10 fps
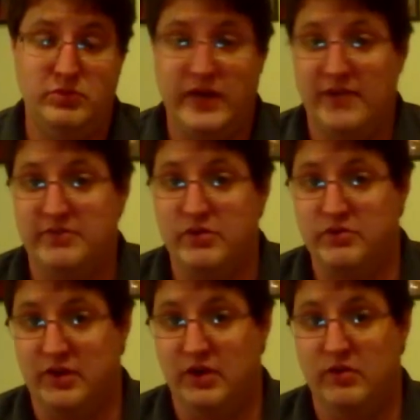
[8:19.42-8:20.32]
two and a half
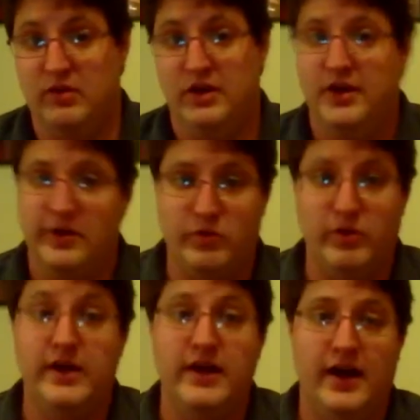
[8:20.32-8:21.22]
years ago.
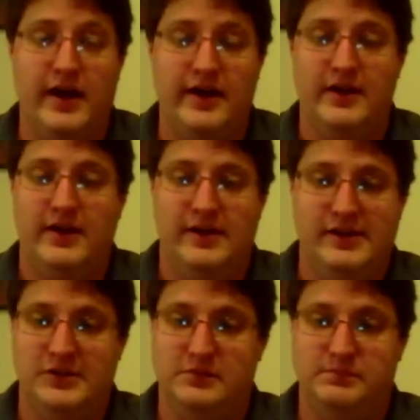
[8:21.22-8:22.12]
Great guy.
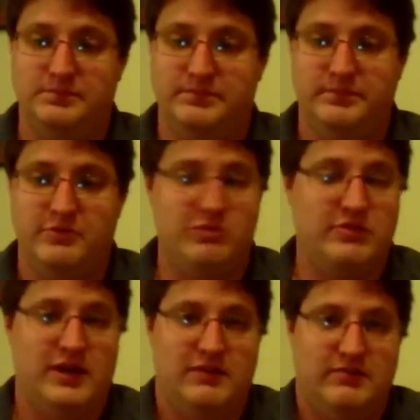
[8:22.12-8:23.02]
Um,
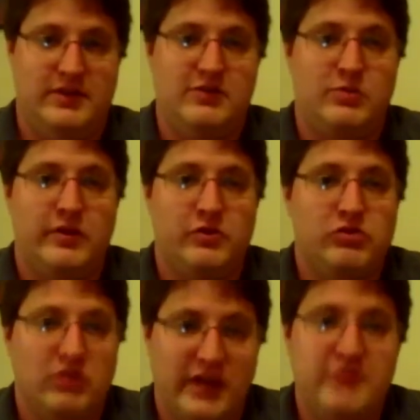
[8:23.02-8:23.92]
just kind of, he's one of
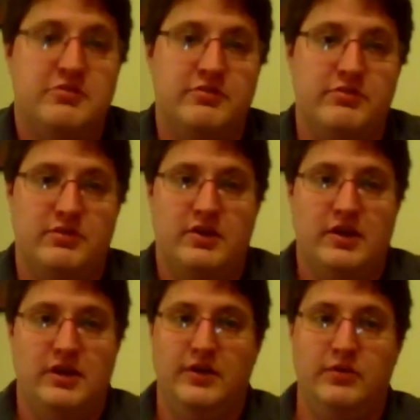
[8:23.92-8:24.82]
those legends.
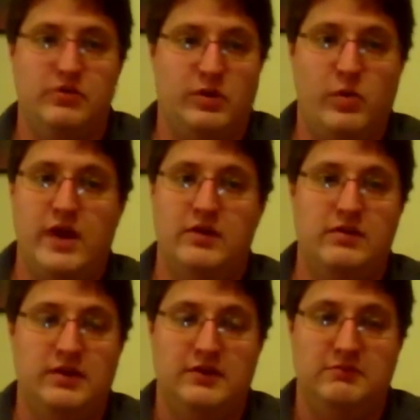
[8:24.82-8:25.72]
You know, he was a great
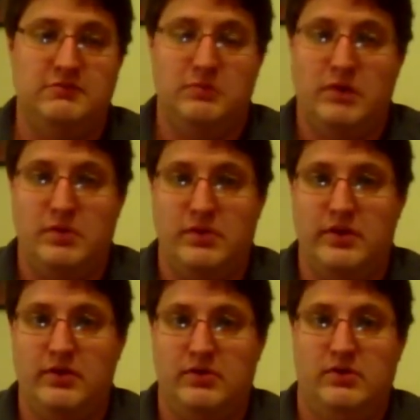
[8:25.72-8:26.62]
um, football
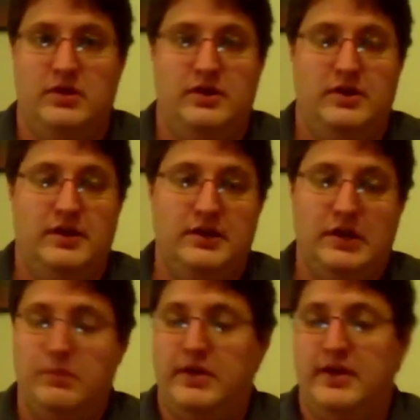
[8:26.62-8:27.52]
player,
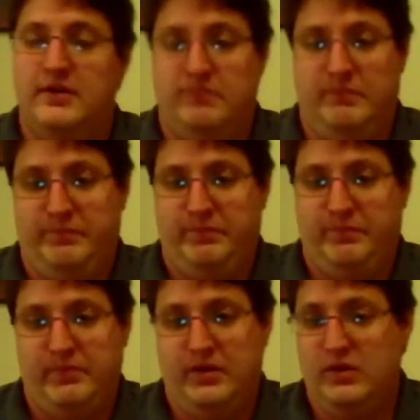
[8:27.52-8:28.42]
um, and
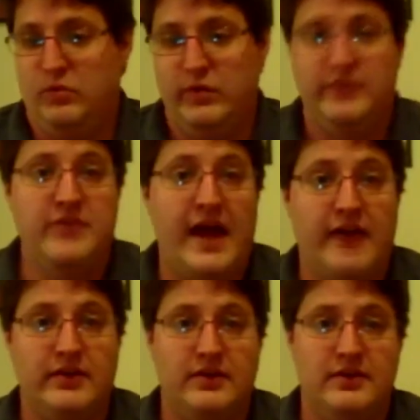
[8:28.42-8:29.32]
you know went into
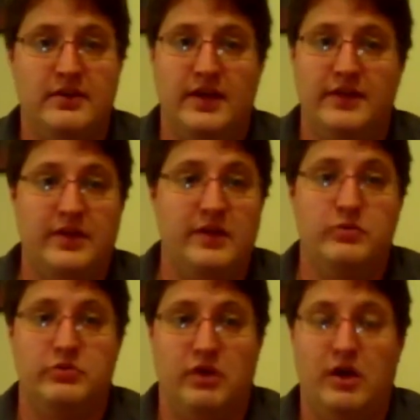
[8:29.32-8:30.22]
acting, and I thought he
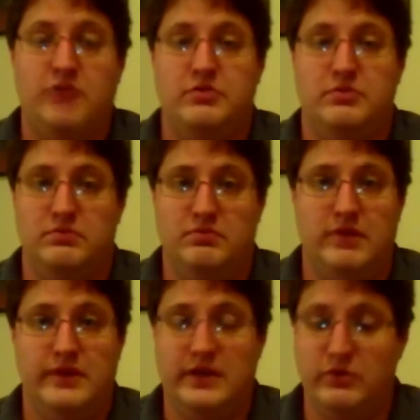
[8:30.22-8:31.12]
was awesome.
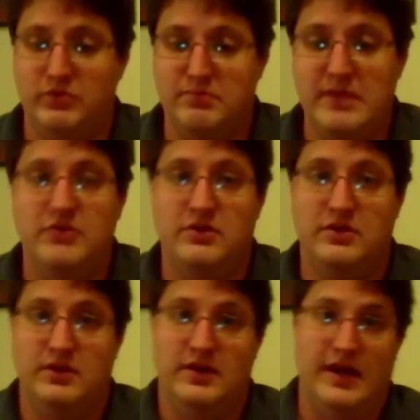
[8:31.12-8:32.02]
I think he was
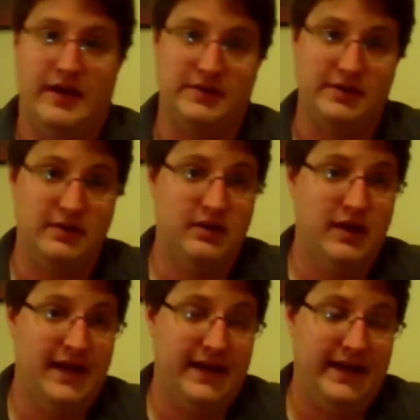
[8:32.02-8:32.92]
amazing in
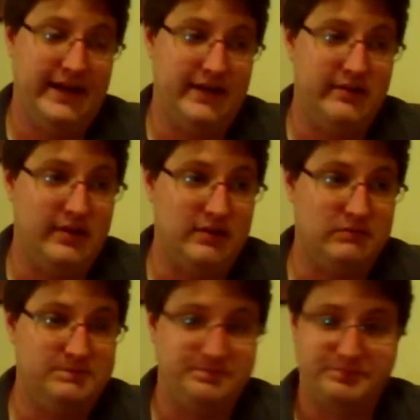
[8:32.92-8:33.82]
acting, and uh,